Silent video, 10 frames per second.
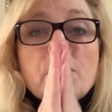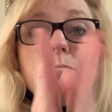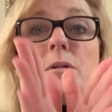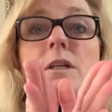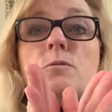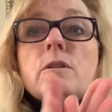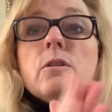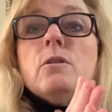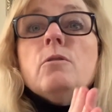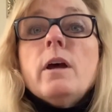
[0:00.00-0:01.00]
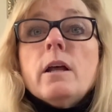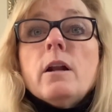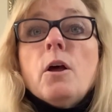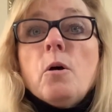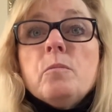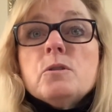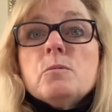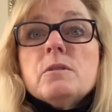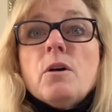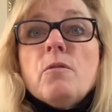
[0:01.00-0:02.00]
Peace with you, and I hope this
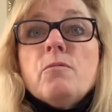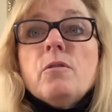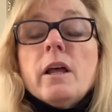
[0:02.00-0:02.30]
was helpful,